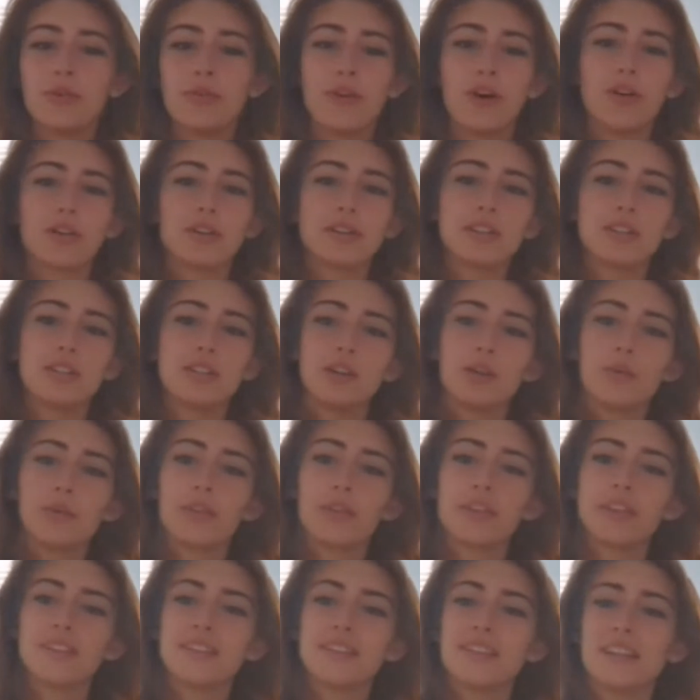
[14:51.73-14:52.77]
volunteer
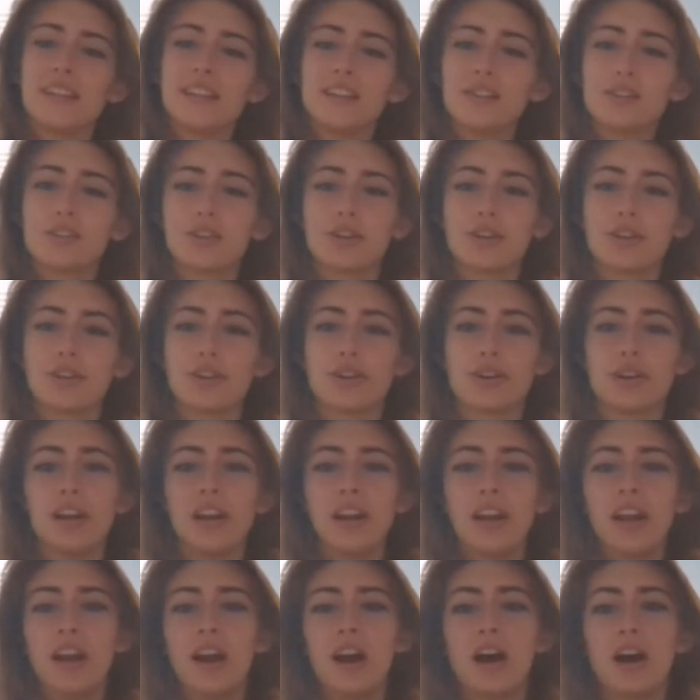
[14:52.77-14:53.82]
with a teacher,
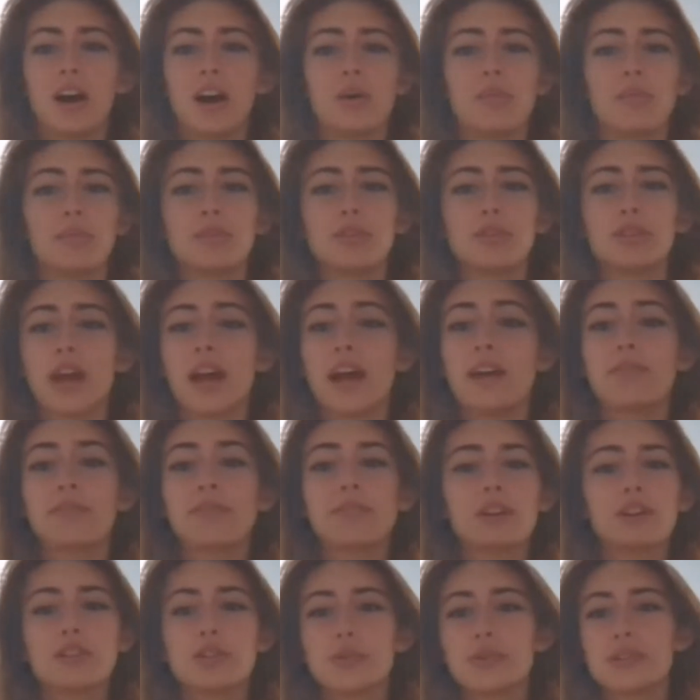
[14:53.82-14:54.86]
have
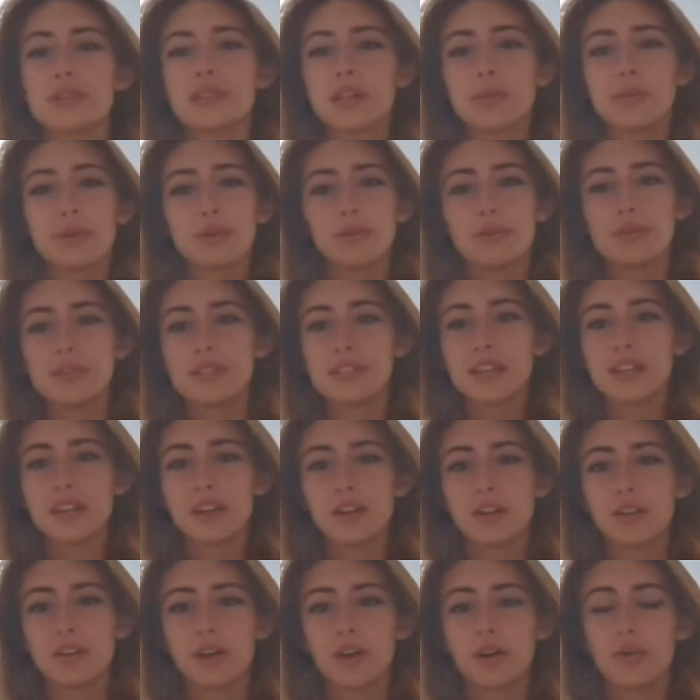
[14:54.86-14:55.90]
lunch with someone who's
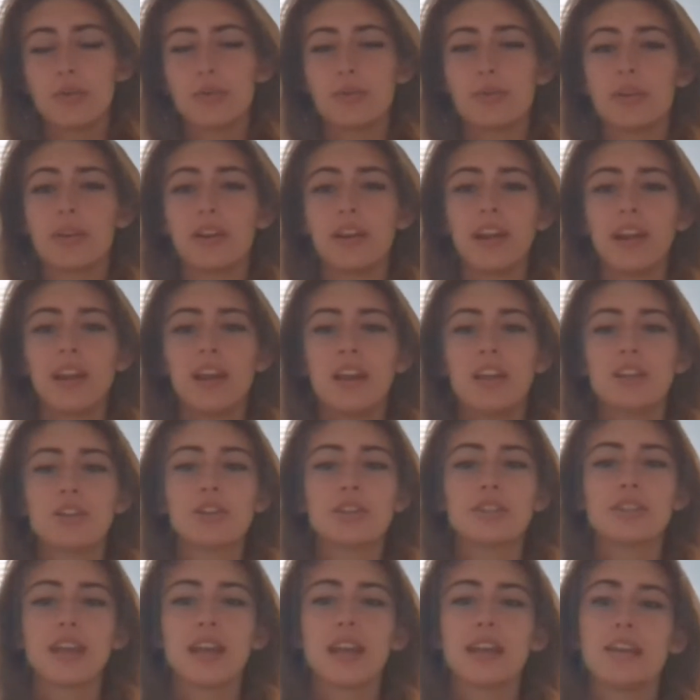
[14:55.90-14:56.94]
sitting alone.
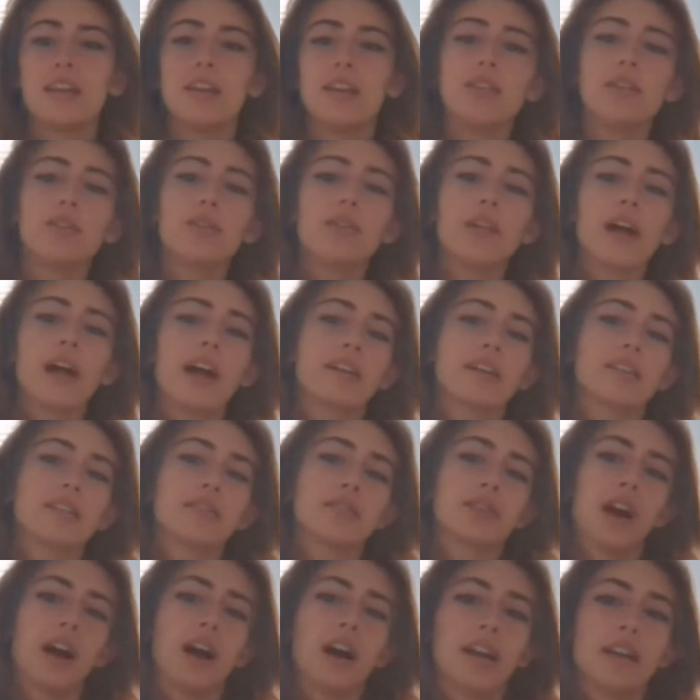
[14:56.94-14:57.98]
Just any little act
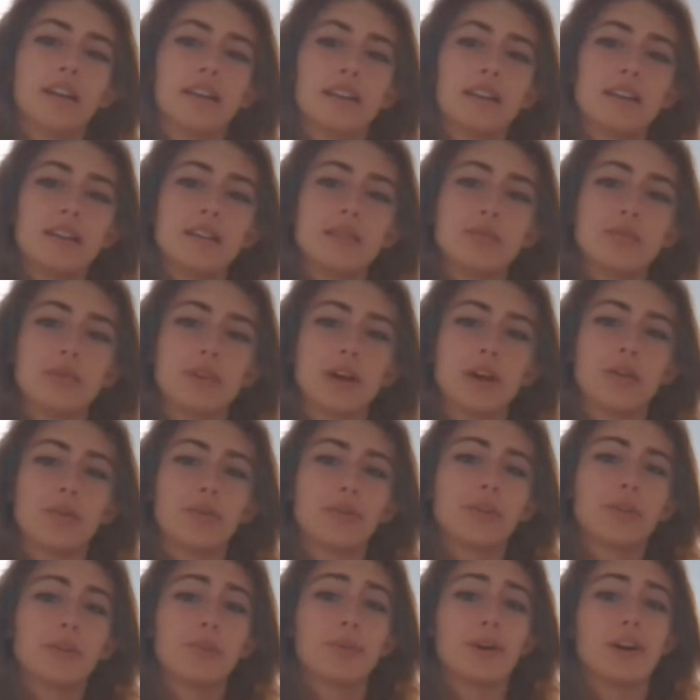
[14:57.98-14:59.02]
of kindness will not
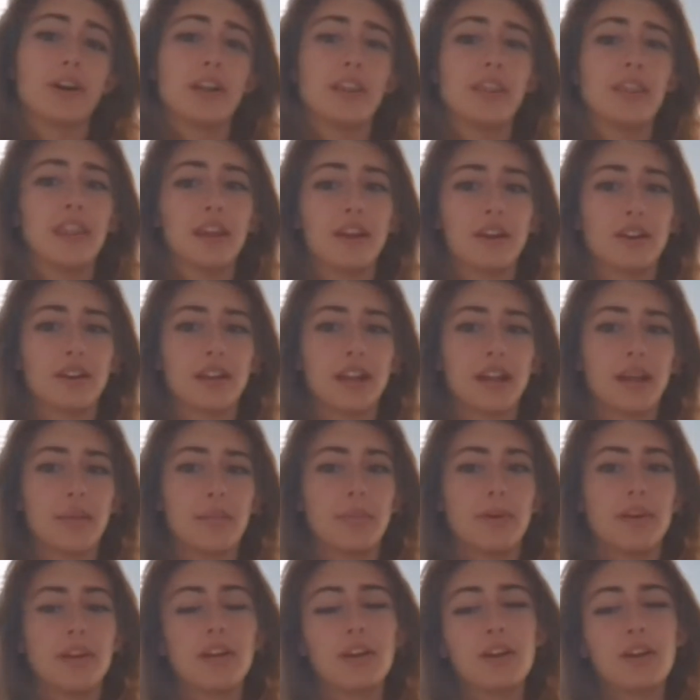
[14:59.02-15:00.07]
only brighten their day,
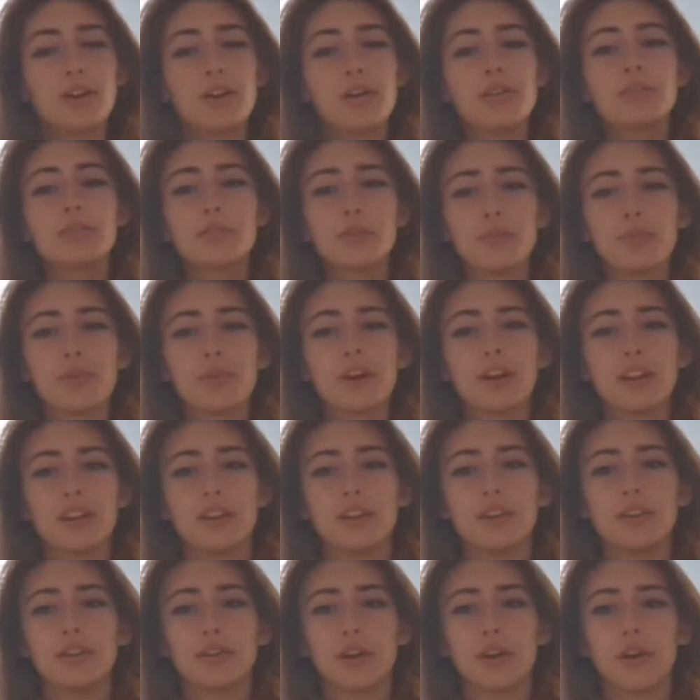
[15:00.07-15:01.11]
but it could also
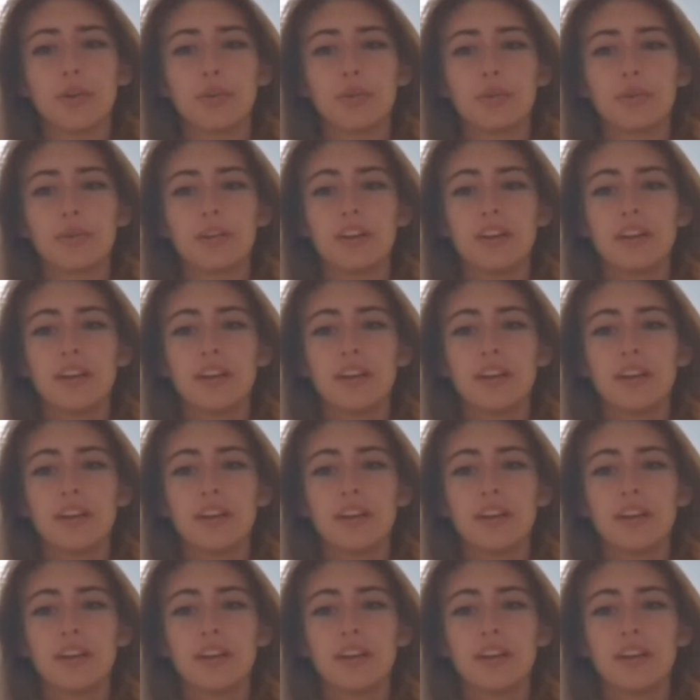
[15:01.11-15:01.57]
brighten your own.